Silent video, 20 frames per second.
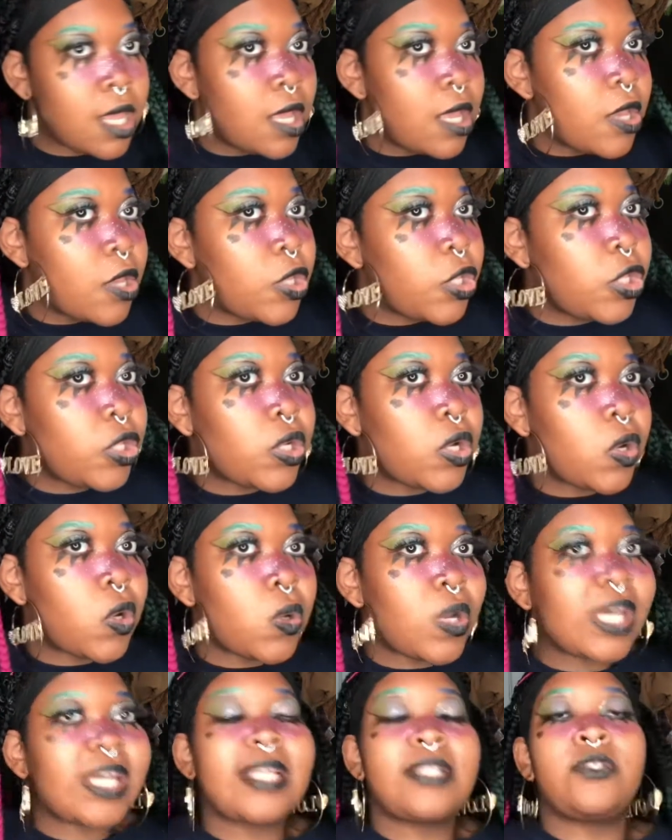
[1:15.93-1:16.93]
You know, like I
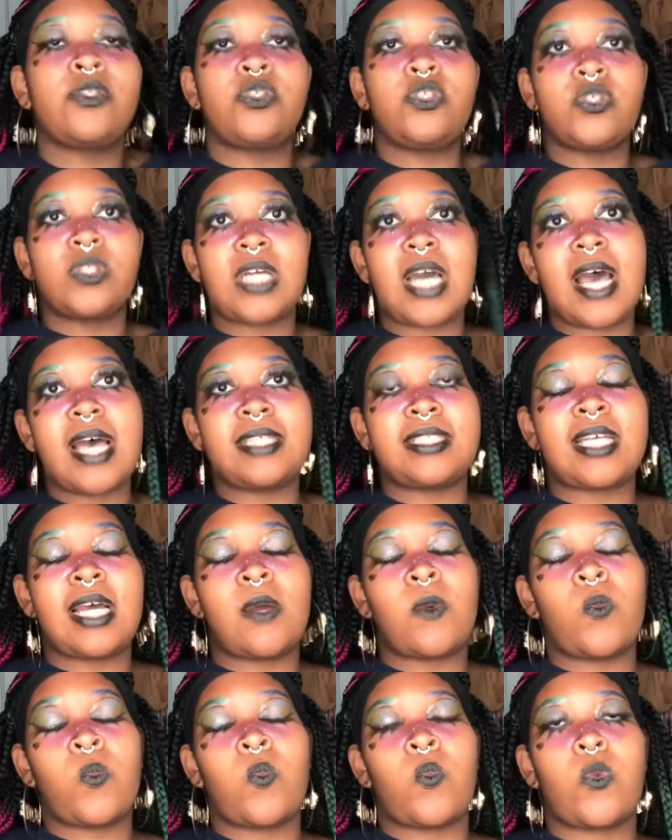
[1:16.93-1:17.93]
told you guys,
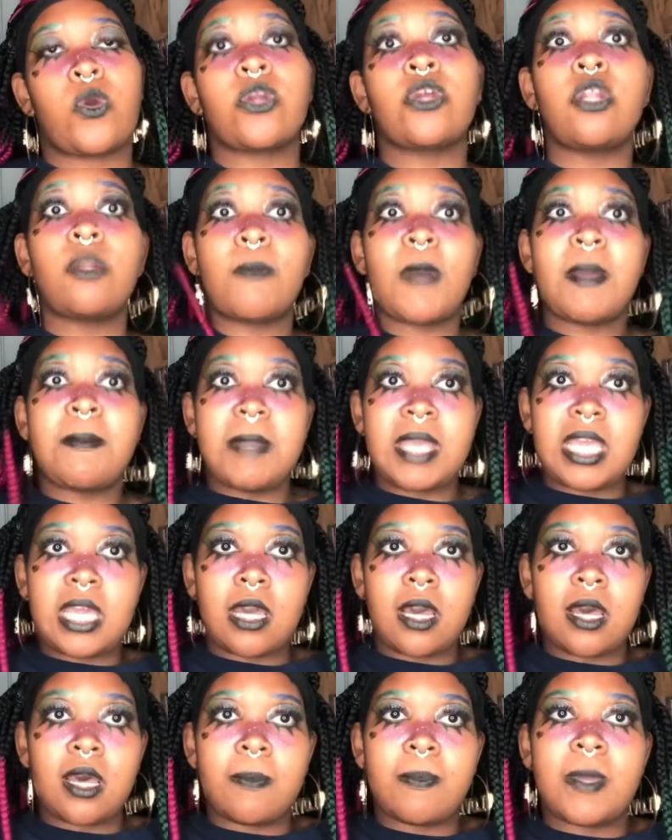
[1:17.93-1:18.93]
I'm working on my
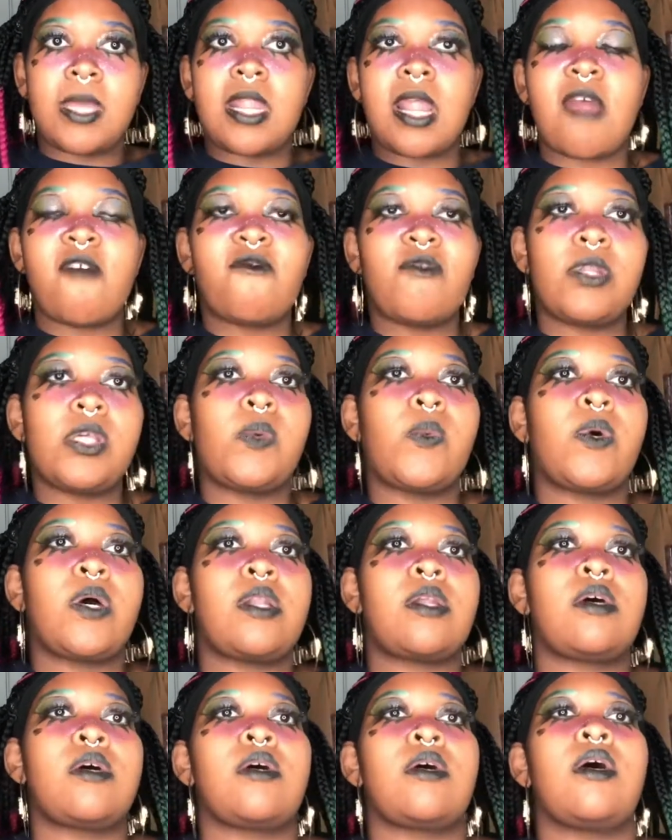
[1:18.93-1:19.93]
makeup and I really want
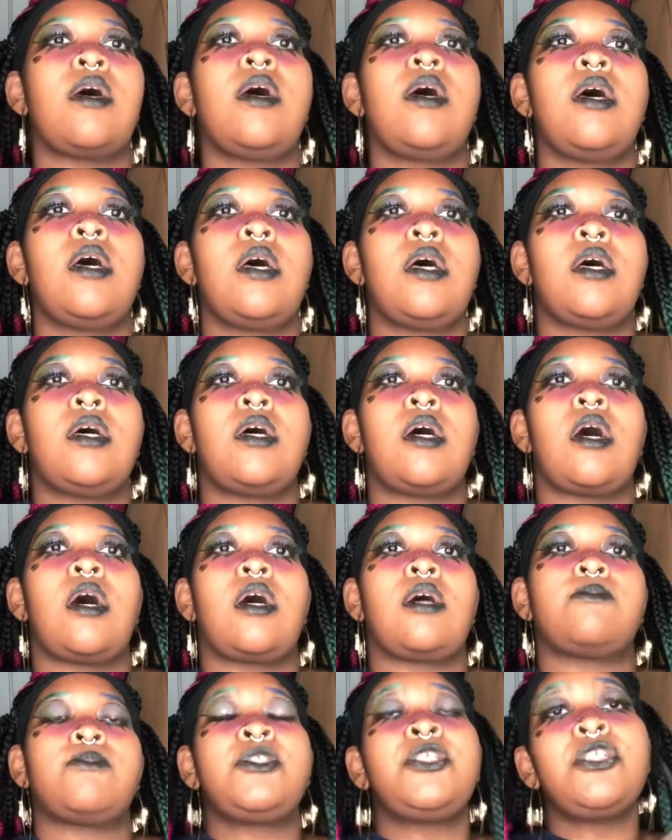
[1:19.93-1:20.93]
to
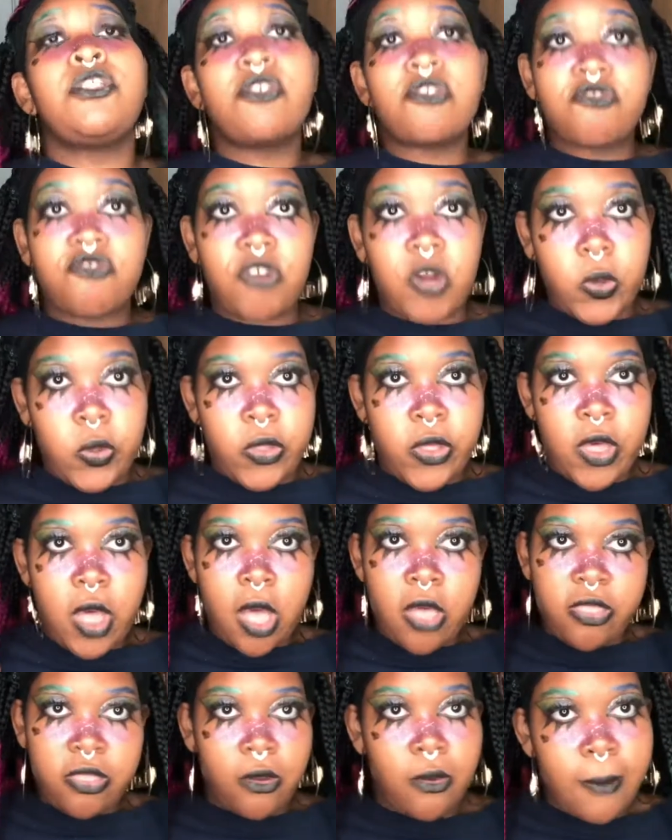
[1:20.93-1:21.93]
see the growth
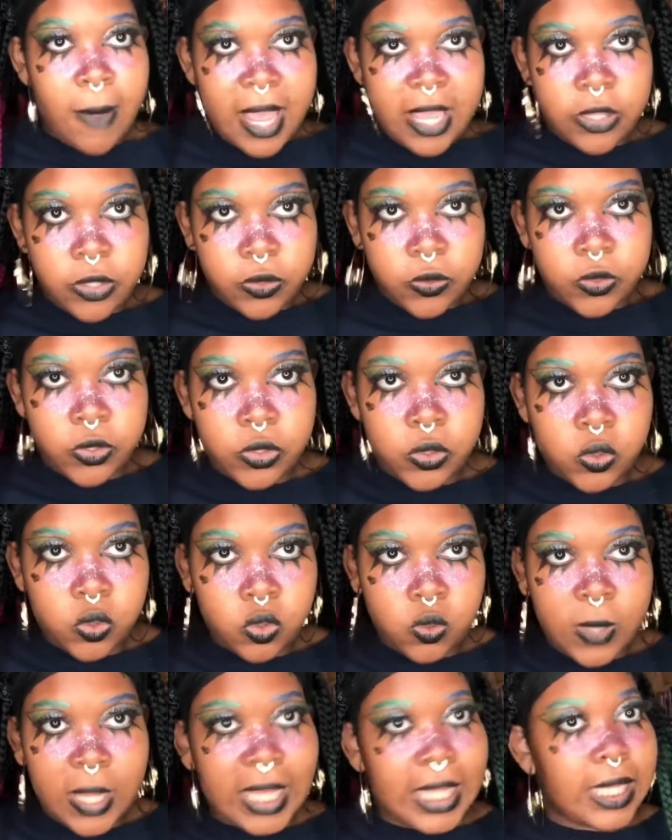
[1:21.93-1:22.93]
through my YouTube.
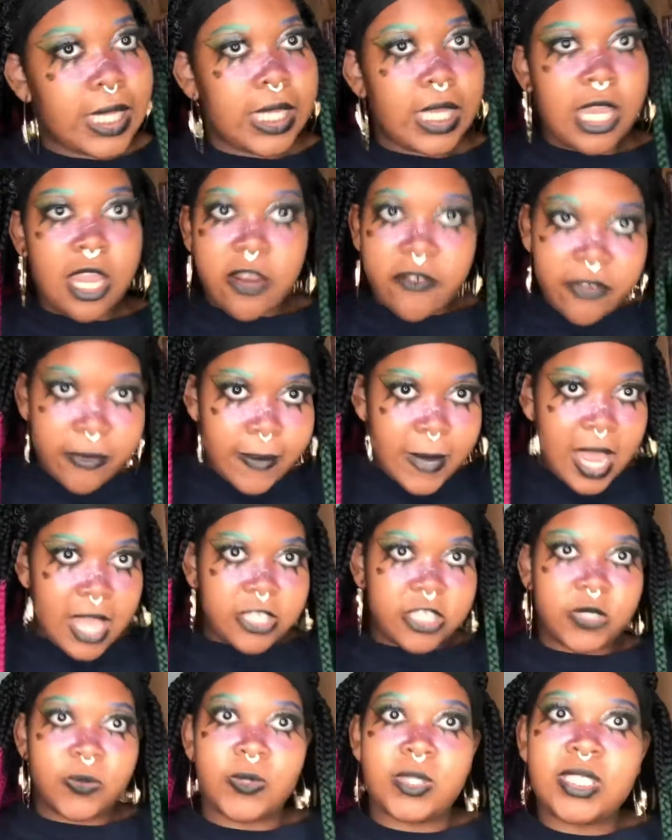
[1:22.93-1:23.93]
Like in a year from now, I just
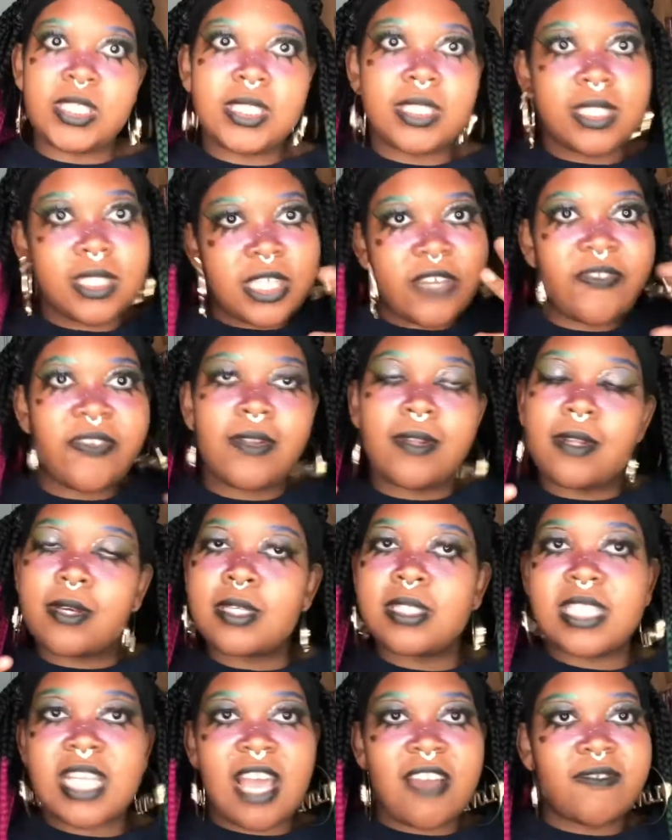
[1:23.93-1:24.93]
want to see the different looks
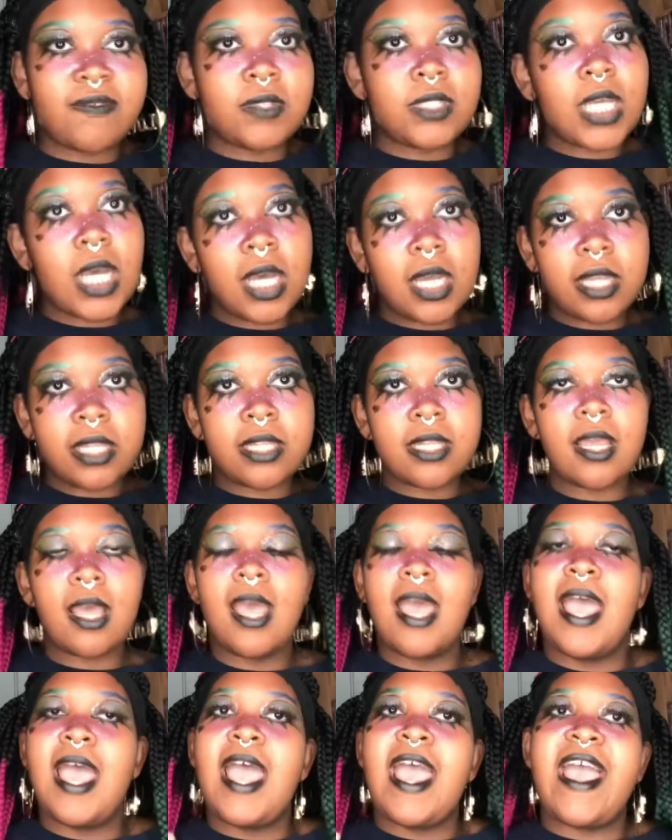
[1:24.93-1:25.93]
I've done
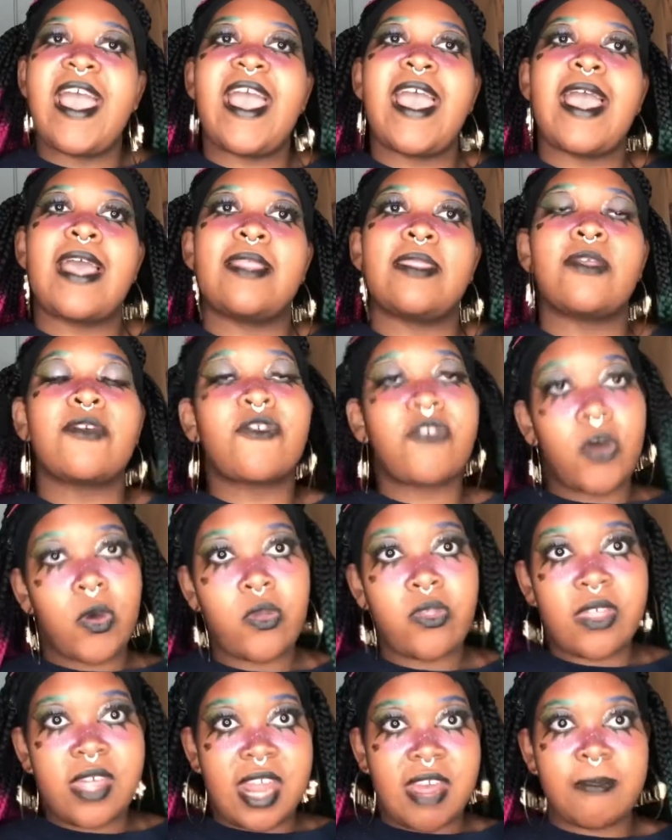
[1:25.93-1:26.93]
and the growth that
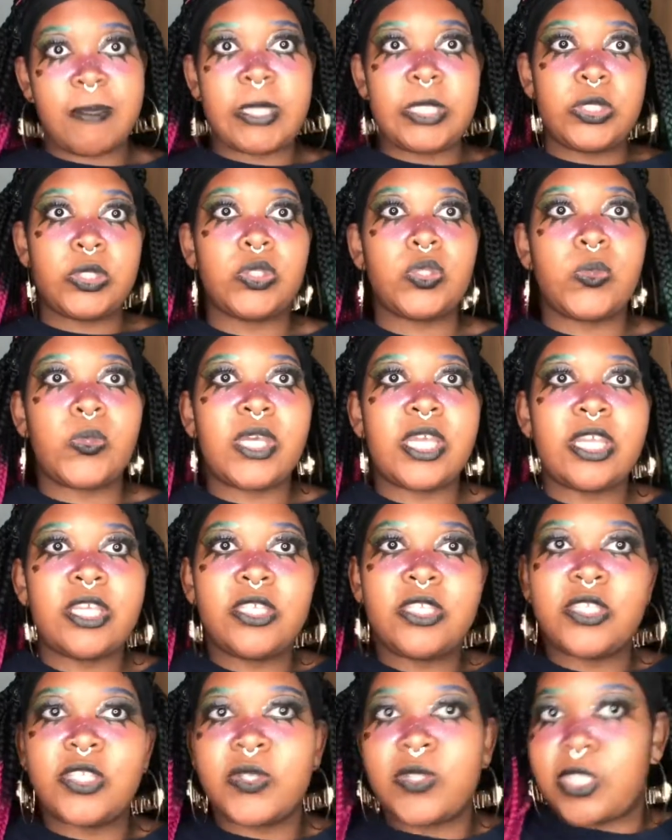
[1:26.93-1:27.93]
I've been doing.
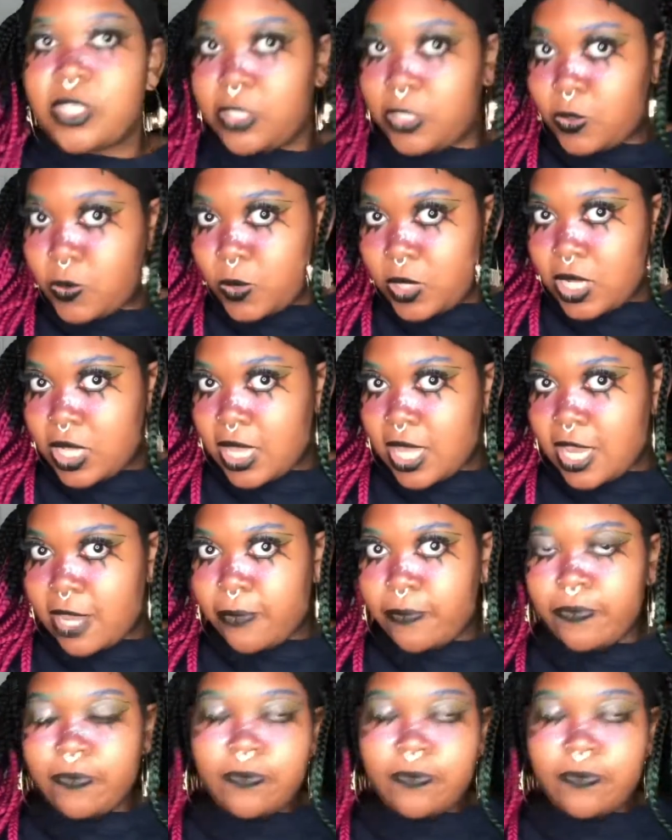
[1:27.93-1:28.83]
So this is one of them.